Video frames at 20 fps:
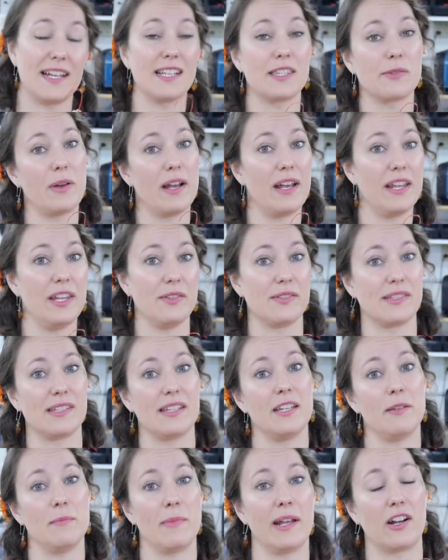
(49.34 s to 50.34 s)
That's why I
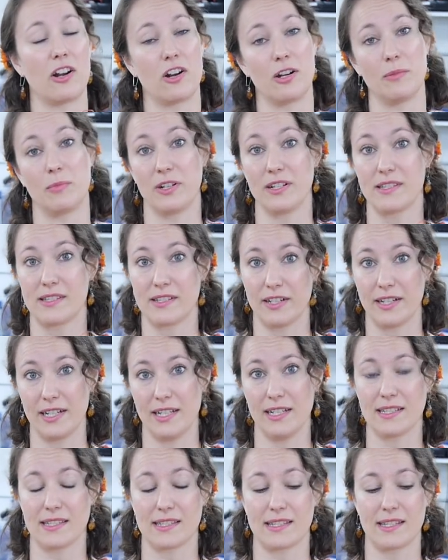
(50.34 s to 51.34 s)
used it in my cardboard
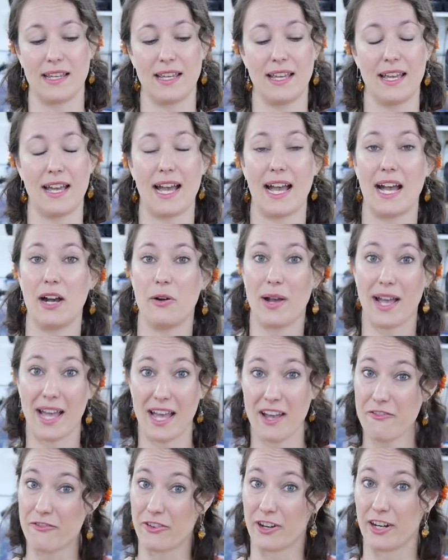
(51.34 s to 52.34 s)
circuits.
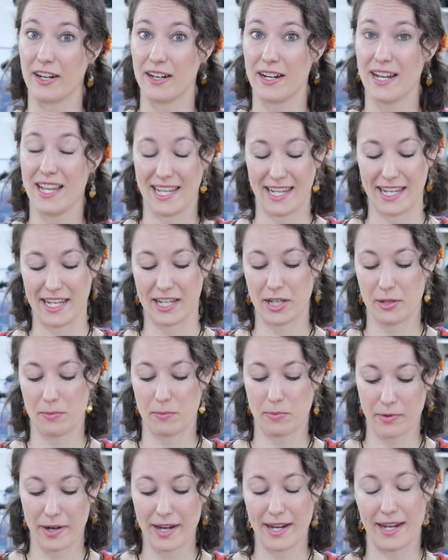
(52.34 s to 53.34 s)
However, it
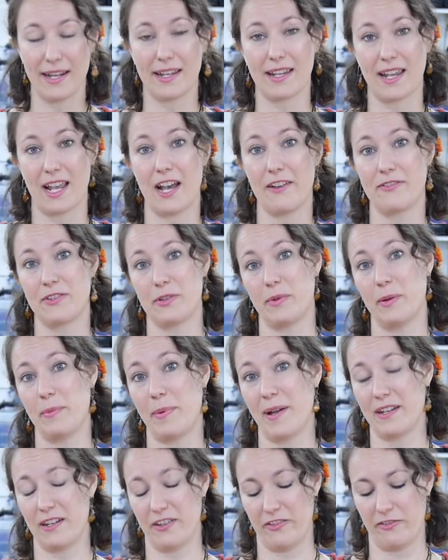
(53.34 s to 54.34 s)
can break after
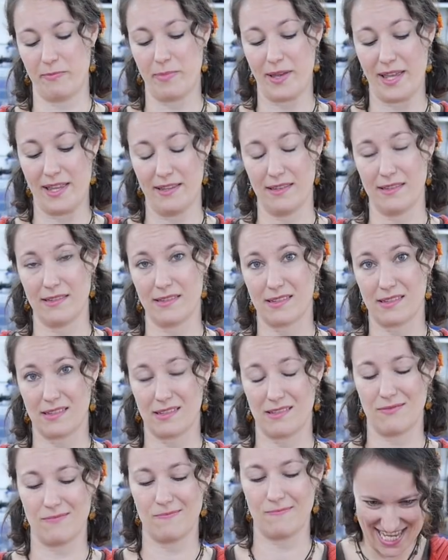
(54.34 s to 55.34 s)
repetitive
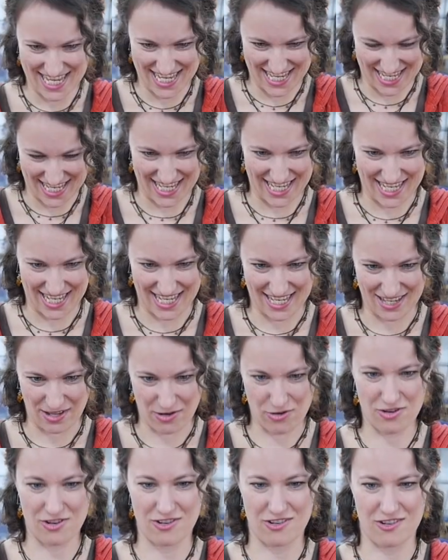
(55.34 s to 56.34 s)
bends.
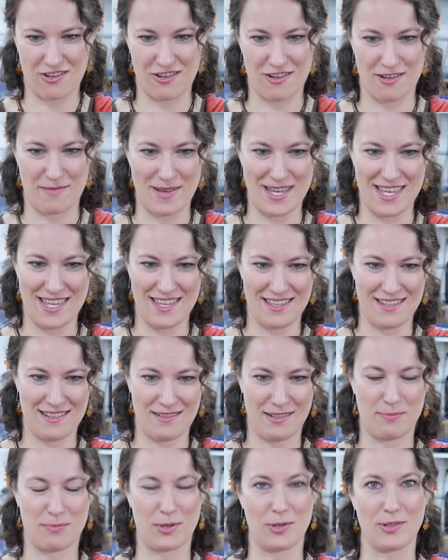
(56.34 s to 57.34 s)
Oh
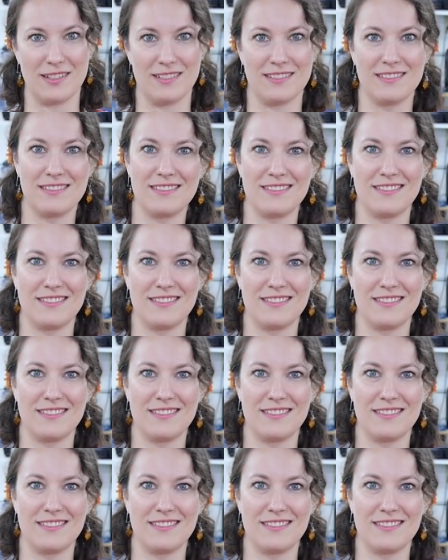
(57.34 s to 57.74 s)
man, it's broken.